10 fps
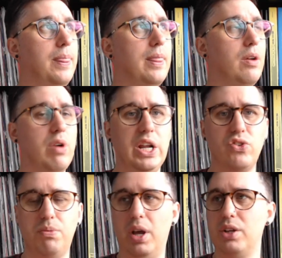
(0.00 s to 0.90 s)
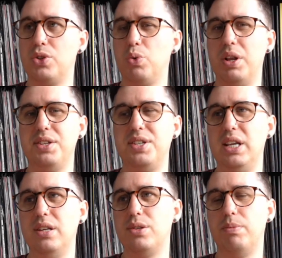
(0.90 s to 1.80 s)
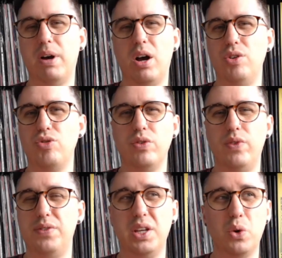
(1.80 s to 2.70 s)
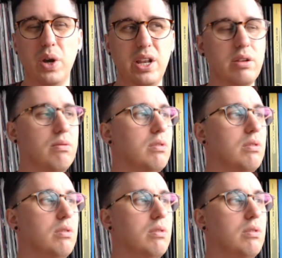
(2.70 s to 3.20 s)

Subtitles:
They range from like 20 to about 150 quid.